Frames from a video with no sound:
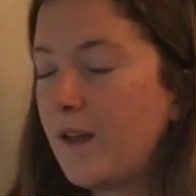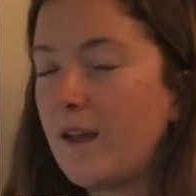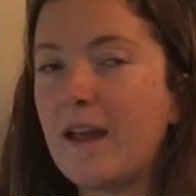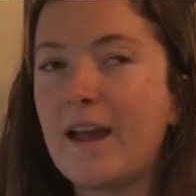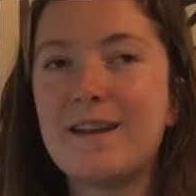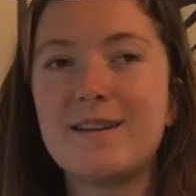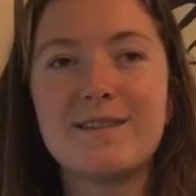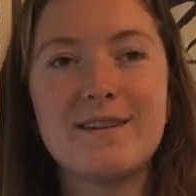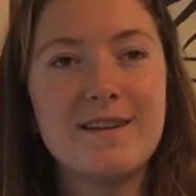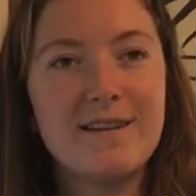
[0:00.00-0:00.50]

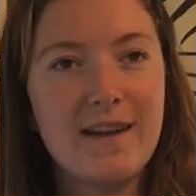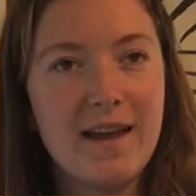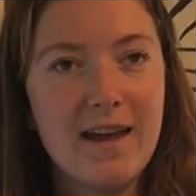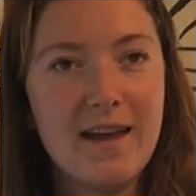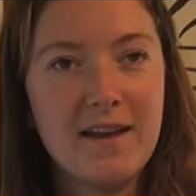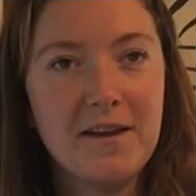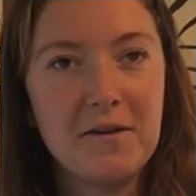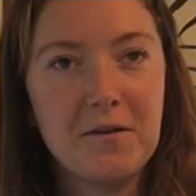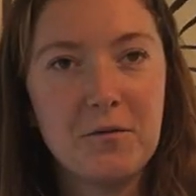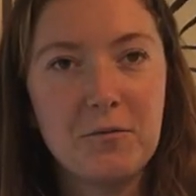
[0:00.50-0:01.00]
And
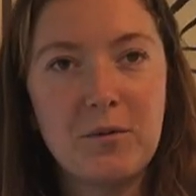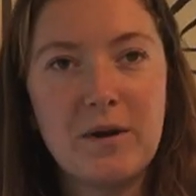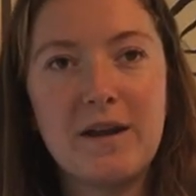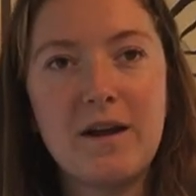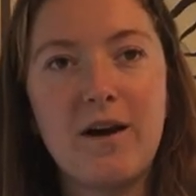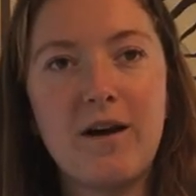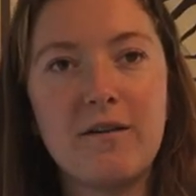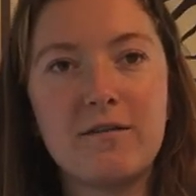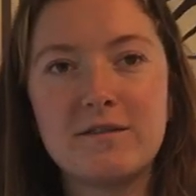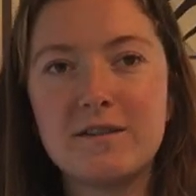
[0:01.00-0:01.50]
today, we
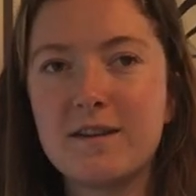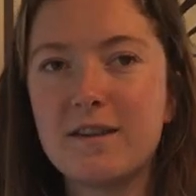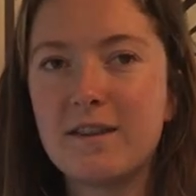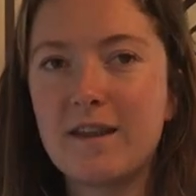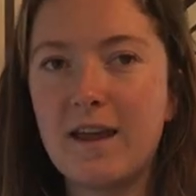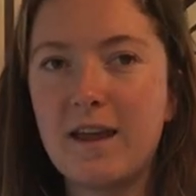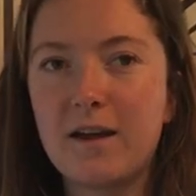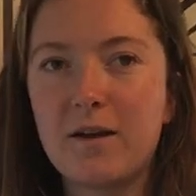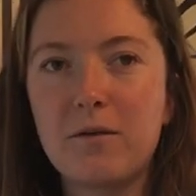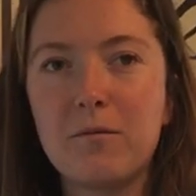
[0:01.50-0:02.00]
often
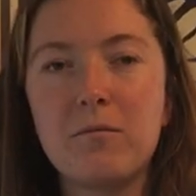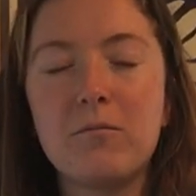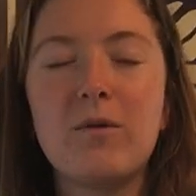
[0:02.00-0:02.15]
think,